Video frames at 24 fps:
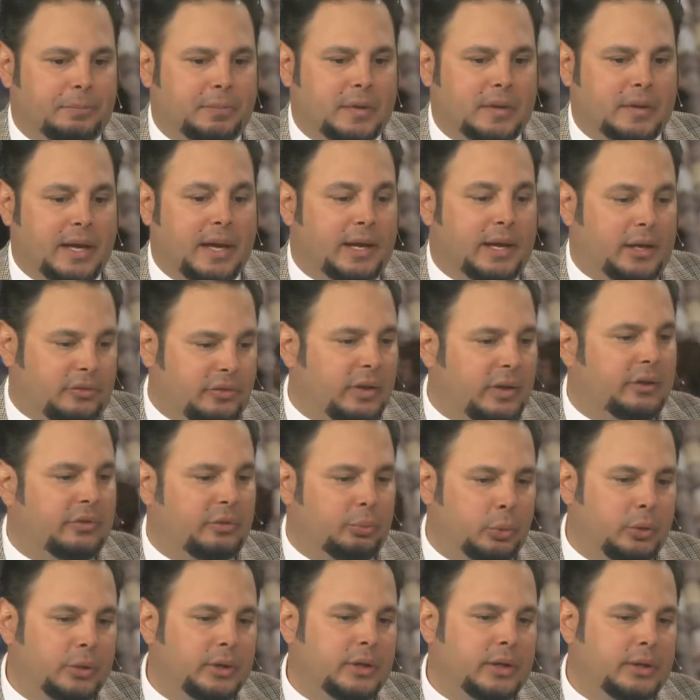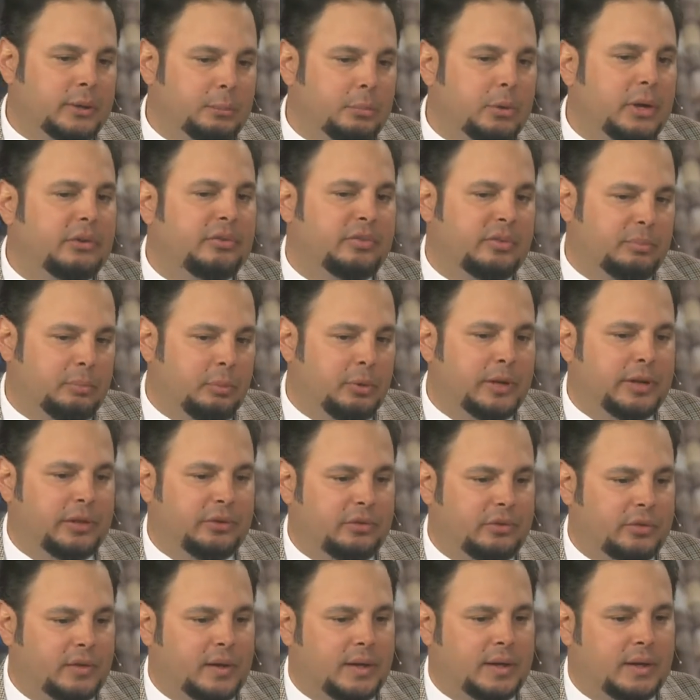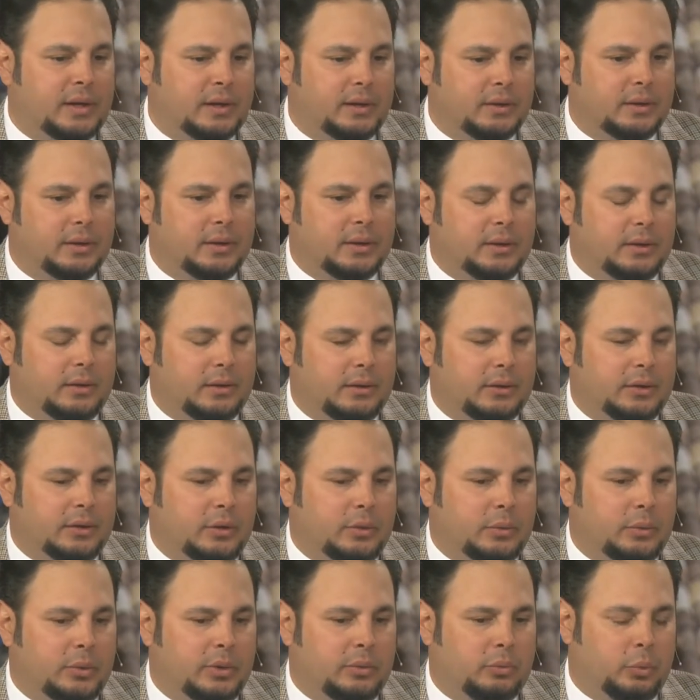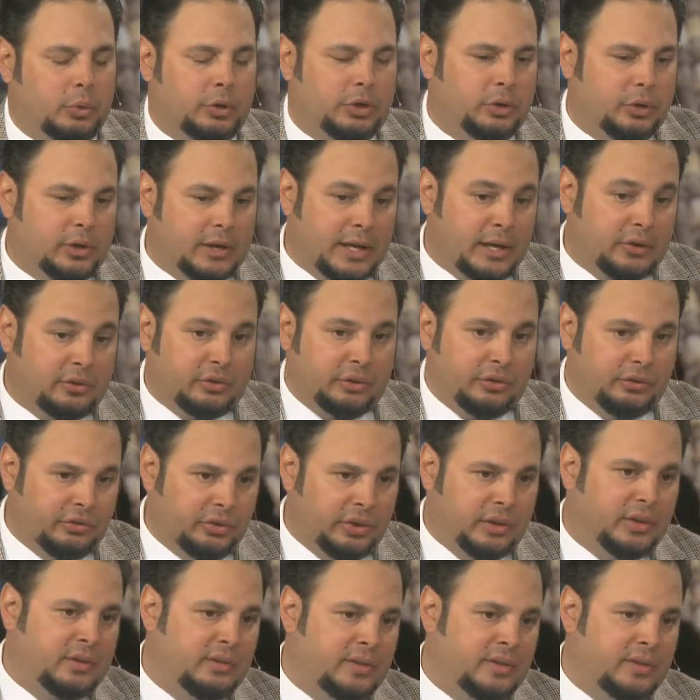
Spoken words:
It's really an impressive place, where you can actually see the